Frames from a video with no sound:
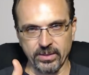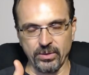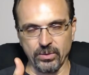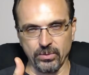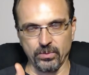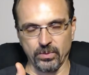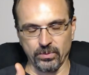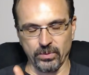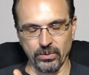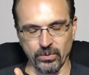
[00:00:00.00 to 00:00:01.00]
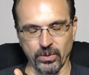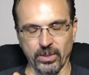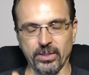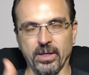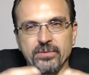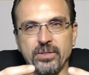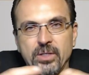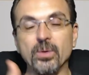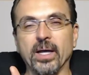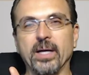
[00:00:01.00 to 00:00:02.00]
root word of
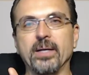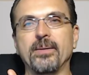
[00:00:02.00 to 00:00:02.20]
yoga,